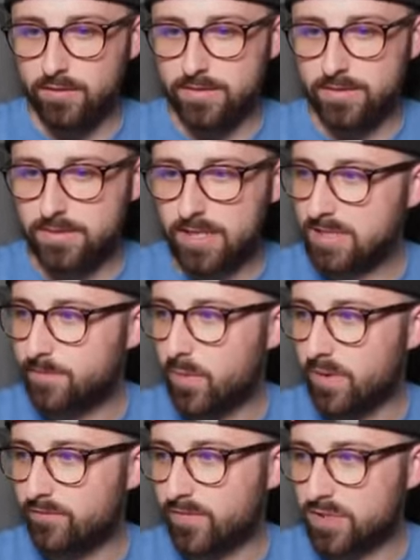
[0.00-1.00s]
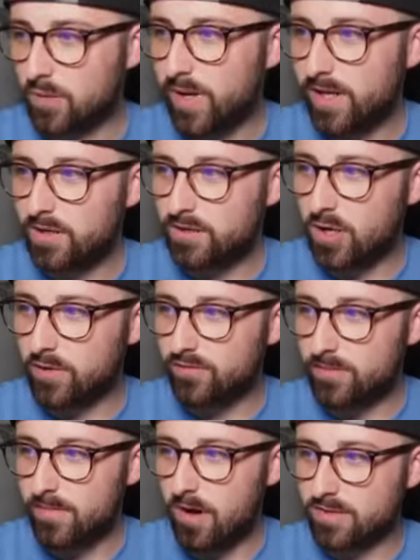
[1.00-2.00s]
6.5. So we could go
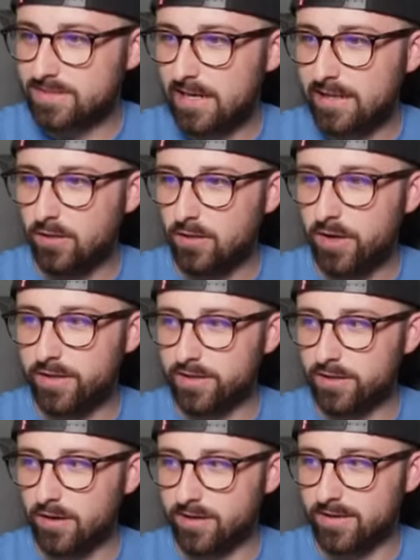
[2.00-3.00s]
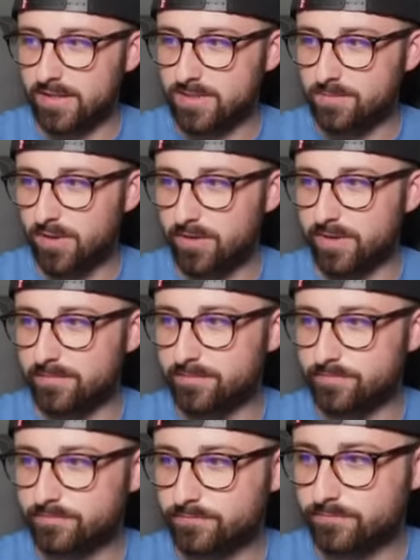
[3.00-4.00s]
for Martinelli or Erdegaard in that spot then.